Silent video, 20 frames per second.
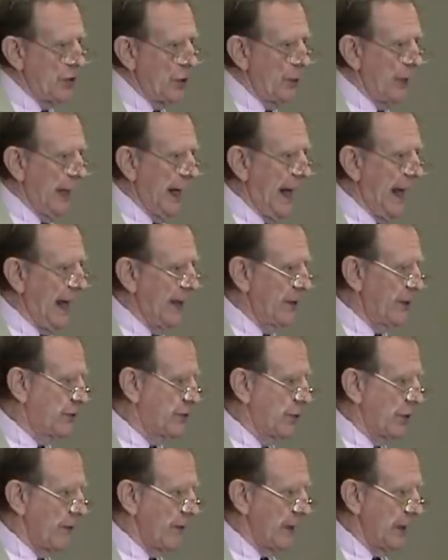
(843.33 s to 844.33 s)
So we
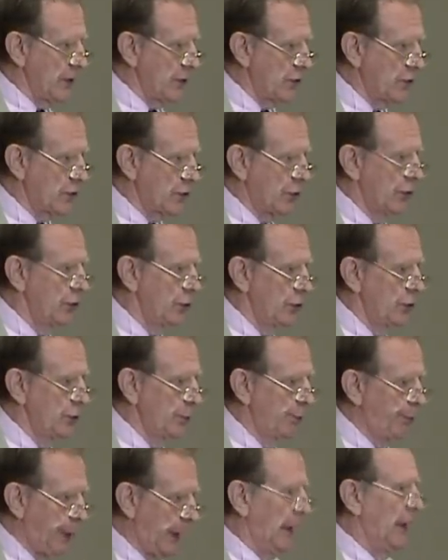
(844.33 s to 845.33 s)
had sort of these
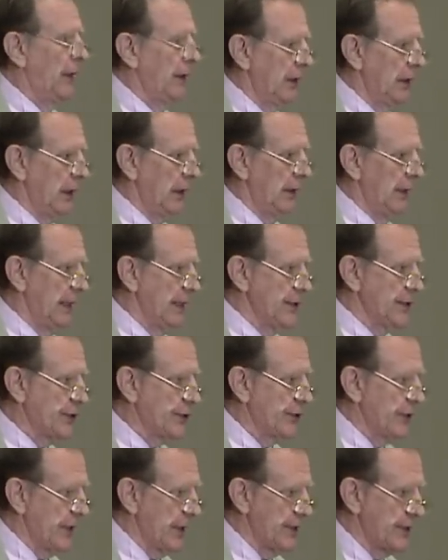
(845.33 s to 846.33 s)
two parallel
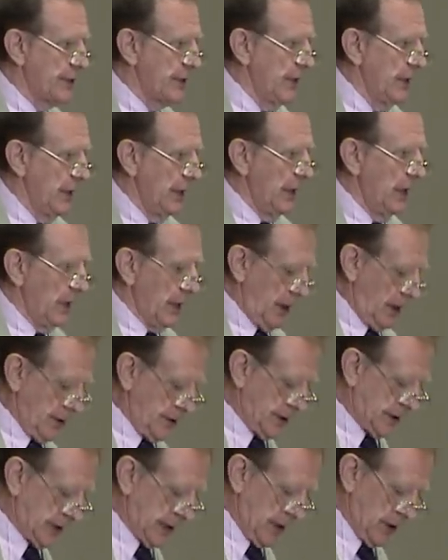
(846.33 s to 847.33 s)
histories
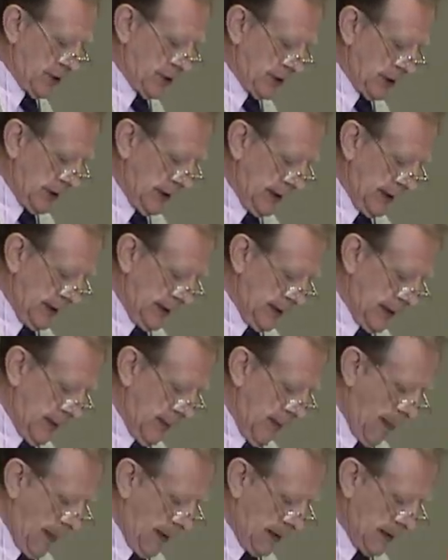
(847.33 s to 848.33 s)

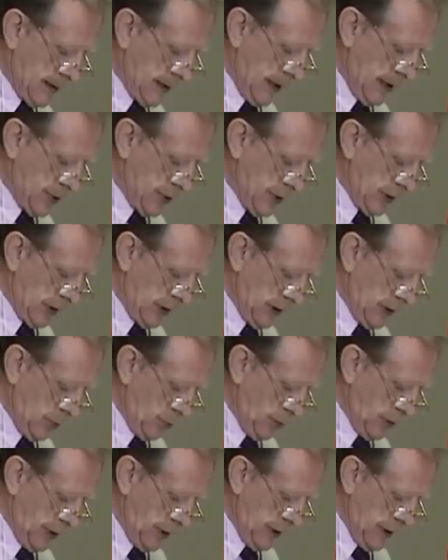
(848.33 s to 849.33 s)
scarcely uh,
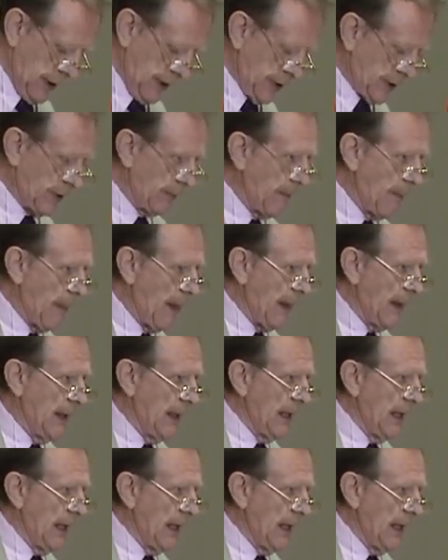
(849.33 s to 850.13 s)
touching one another.